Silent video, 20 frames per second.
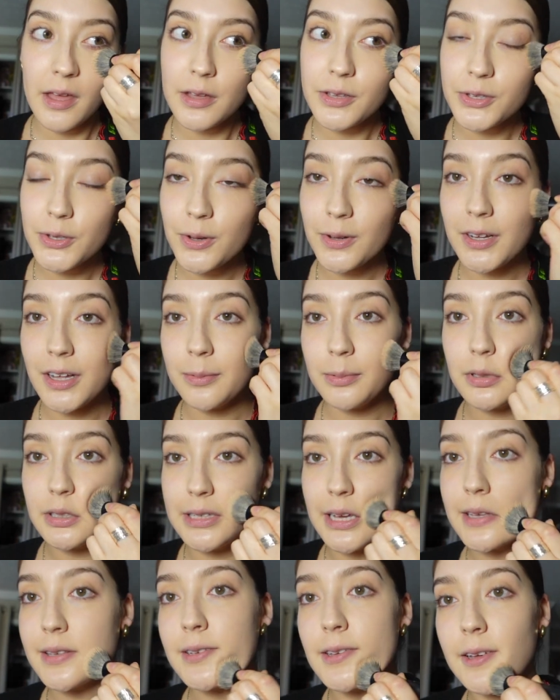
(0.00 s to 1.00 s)
So a couple of
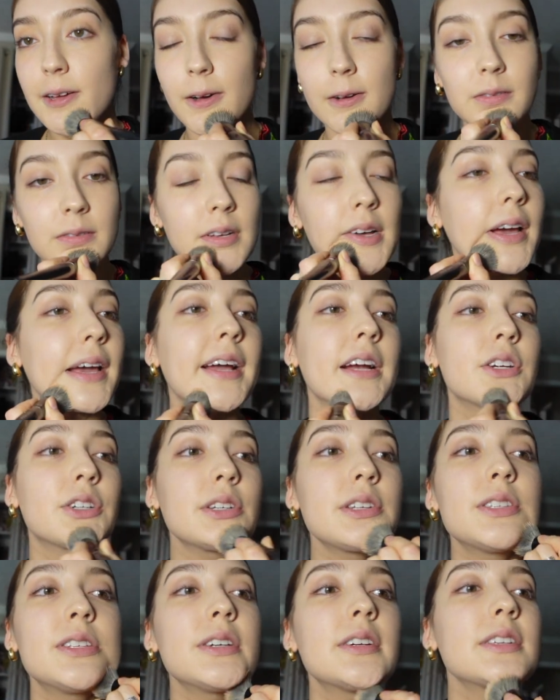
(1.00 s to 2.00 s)
days ago, I
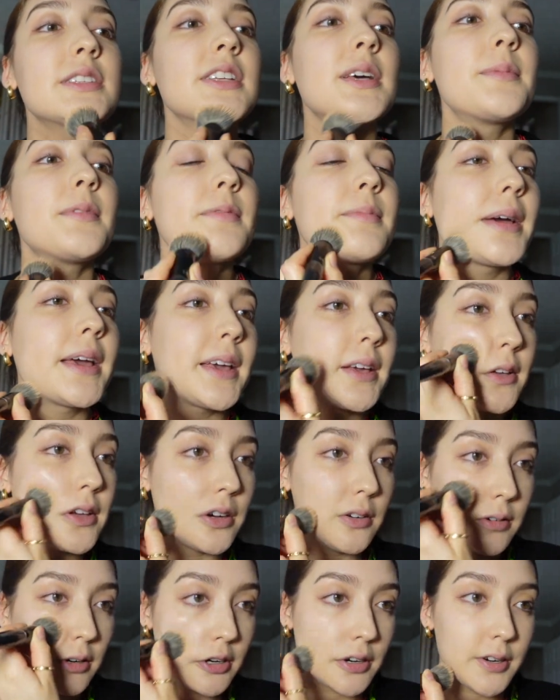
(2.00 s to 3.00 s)
actually took some of my
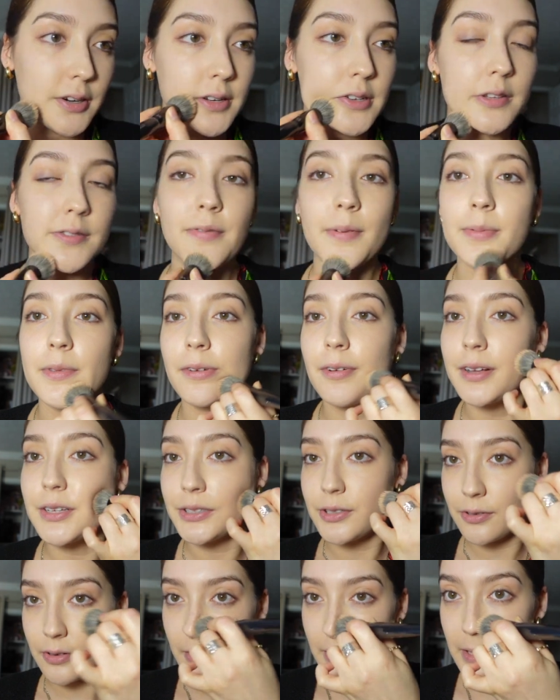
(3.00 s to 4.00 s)
coworkers from the
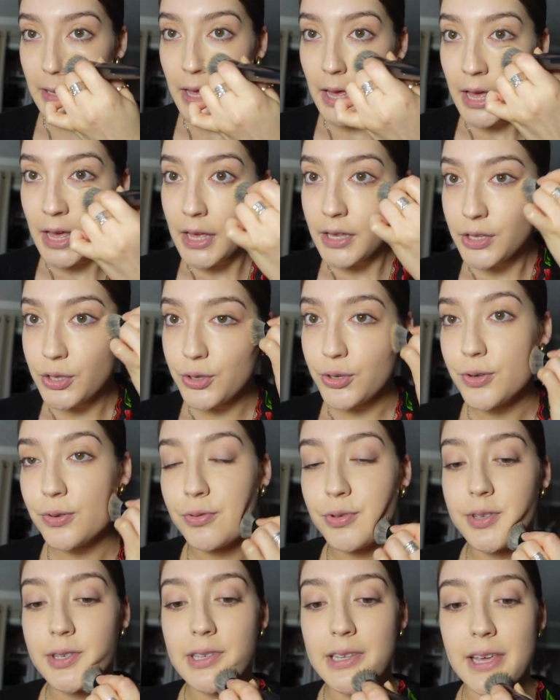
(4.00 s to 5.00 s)
restaurant to
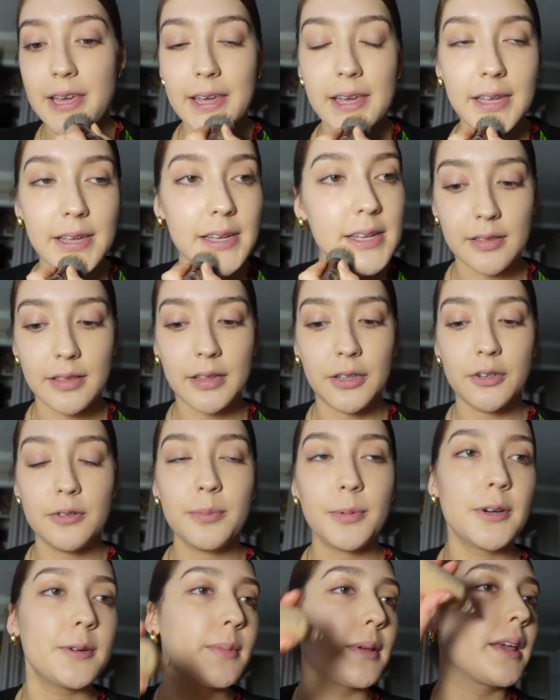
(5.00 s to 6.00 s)
see Little
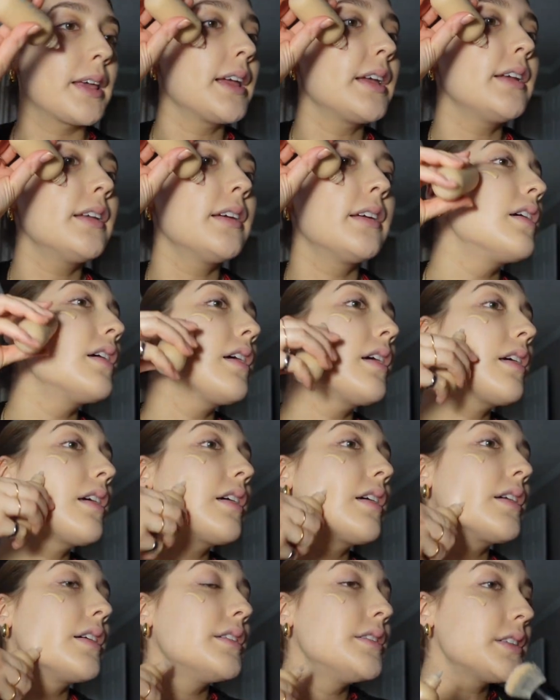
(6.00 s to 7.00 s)
Mermaid
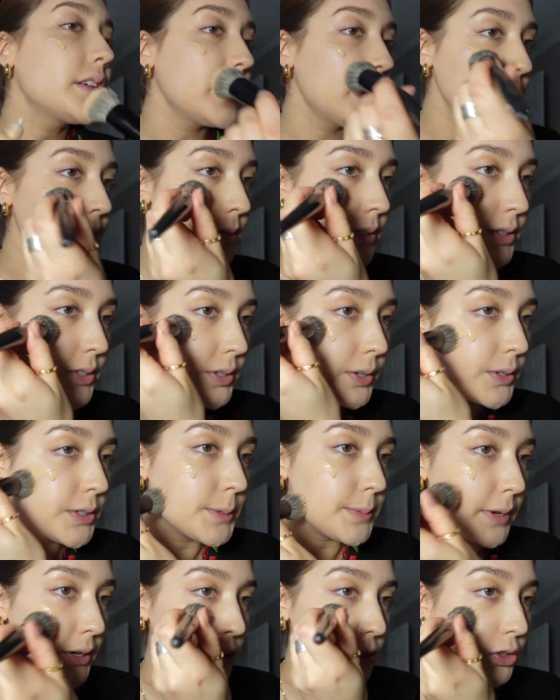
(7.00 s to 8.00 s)
and it was so
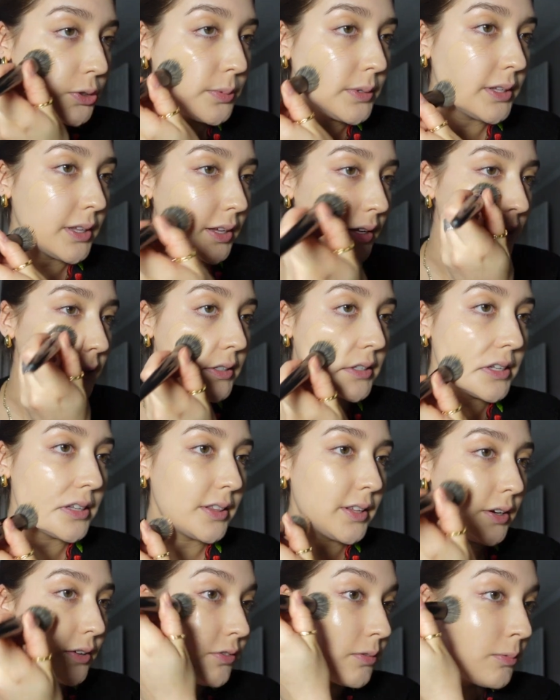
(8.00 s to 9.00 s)
special because
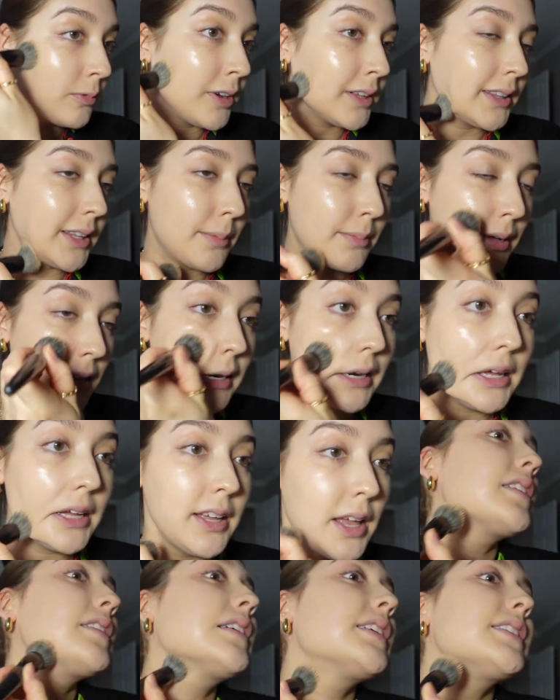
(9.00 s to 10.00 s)
they're from
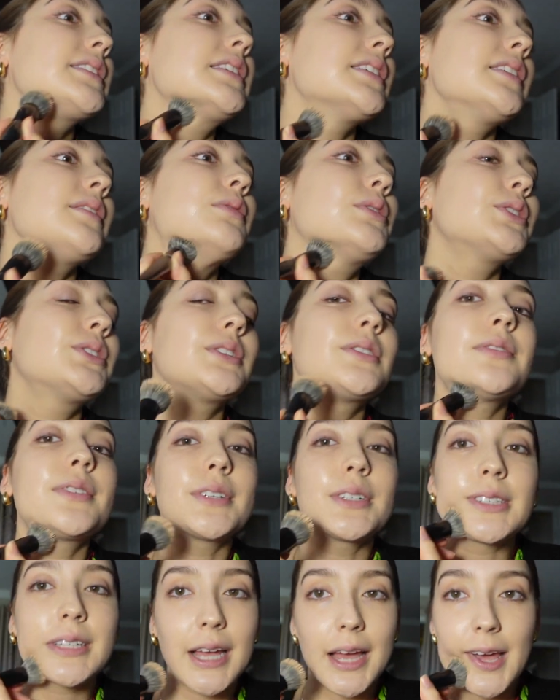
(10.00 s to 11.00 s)
Guatemala and they said it was their
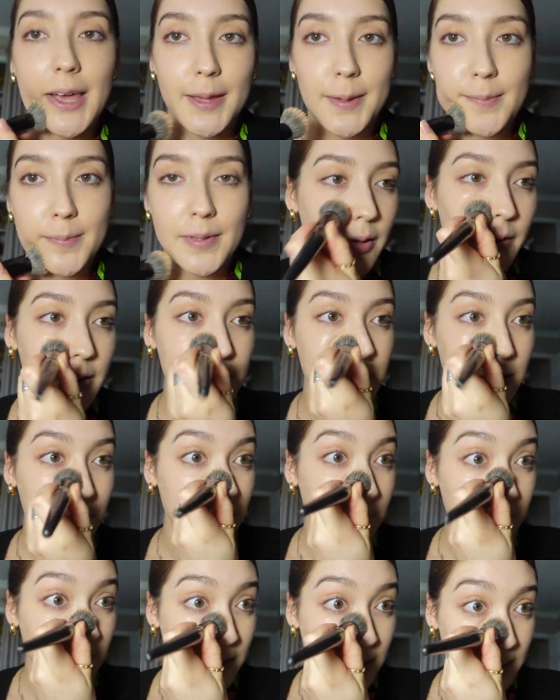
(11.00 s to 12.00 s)
first time going to
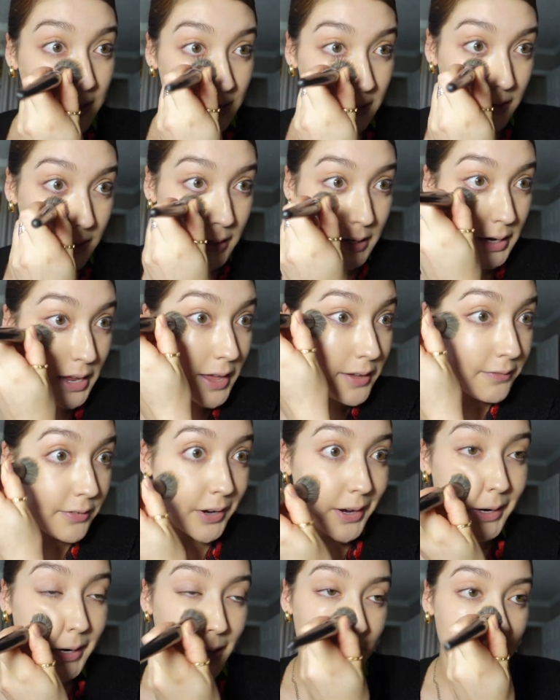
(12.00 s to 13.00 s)
movie theater
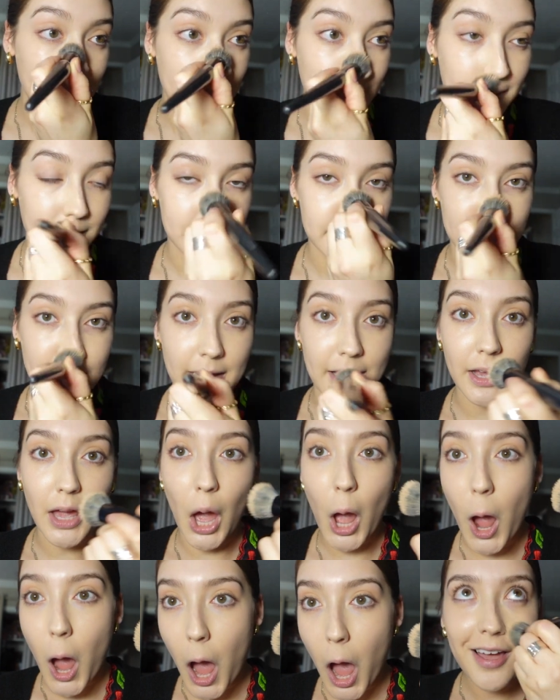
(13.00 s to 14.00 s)
ever and I was
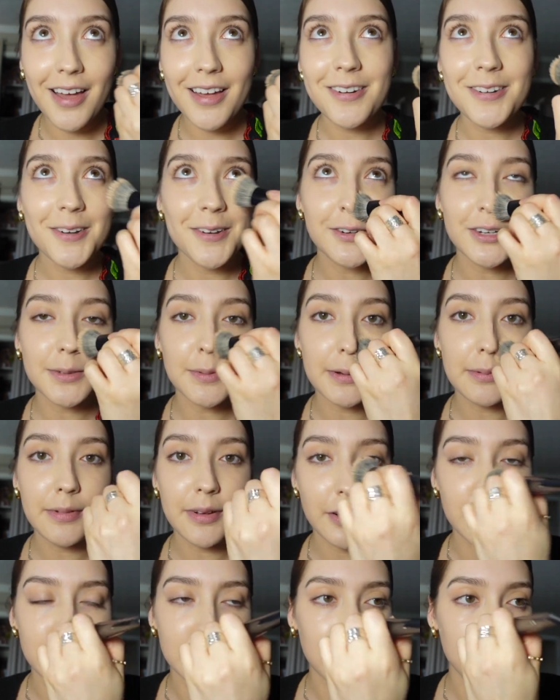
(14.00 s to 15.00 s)
like, I don't know, it just made my
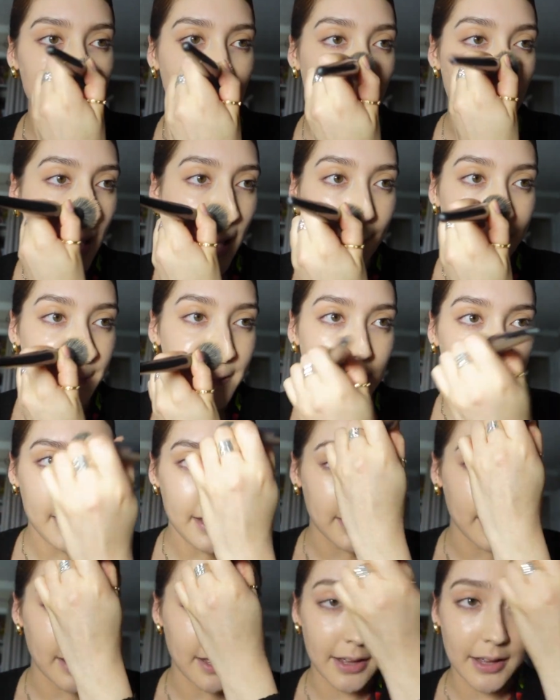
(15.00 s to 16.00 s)
heart so
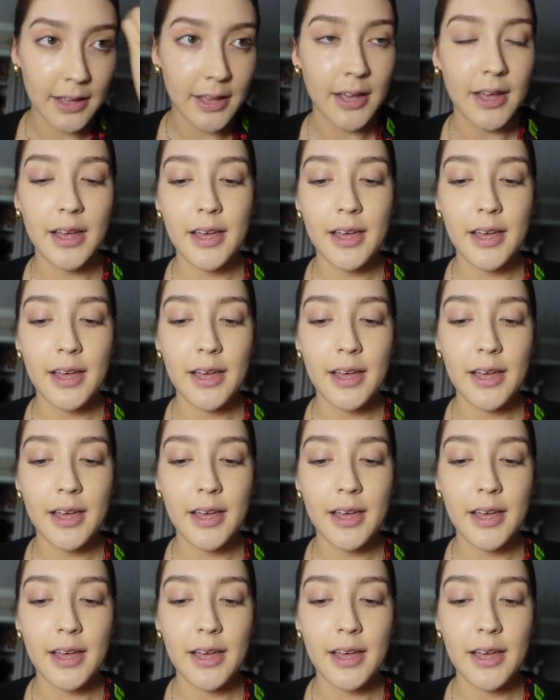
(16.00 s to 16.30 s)
happy that